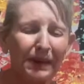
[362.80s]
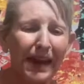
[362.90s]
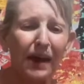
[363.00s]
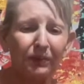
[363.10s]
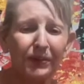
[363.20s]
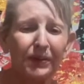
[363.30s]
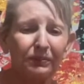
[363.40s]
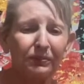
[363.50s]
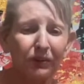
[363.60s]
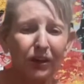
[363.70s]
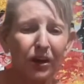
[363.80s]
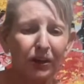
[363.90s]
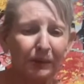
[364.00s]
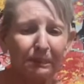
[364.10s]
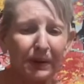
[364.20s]
be out there for a
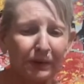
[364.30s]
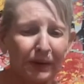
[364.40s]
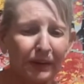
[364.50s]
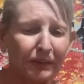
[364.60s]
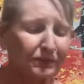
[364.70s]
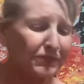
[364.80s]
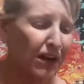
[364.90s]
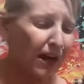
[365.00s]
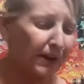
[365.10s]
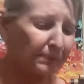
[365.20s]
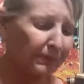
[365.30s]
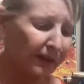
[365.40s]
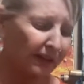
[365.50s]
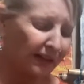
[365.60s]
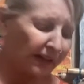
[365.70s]
longer period of time.
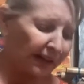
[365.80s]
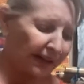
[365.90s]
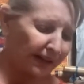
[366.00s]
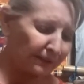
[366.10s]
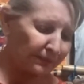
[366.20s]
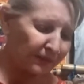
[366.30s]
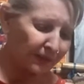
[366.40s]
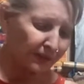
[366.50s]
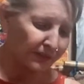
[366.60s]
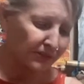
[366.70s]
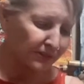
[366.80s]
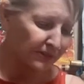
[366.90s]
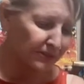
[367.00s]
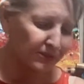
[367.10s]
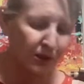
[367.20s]
Um,
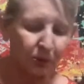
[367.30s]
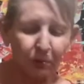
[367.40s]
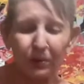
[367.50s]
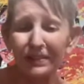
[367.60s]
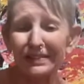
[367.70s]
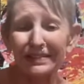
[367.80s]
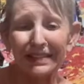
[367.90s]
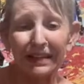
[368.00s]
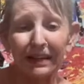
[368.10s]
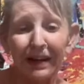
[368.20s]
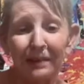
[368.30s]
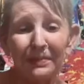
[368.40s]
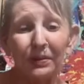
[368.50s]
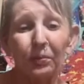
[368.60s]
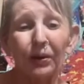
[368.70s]
so we'll see. I'm
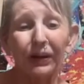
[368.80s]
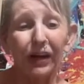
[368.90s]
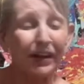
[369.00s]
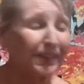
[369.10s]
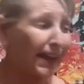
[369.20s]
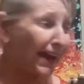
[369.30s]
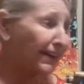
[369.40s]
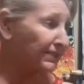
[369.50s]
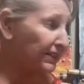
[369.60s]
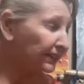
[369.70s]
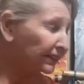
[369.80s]
going to work on that.